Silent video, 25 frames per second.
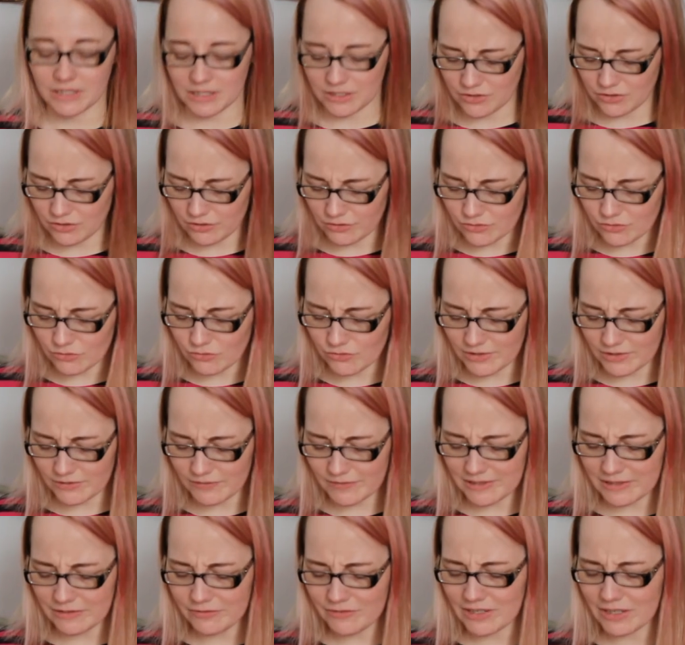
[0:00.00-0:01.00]
It's also
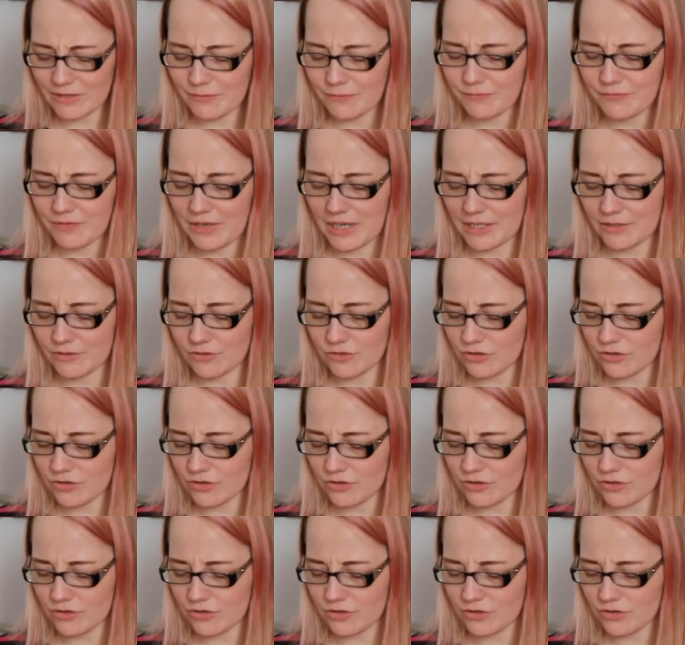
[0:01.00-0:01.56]
really, really fine.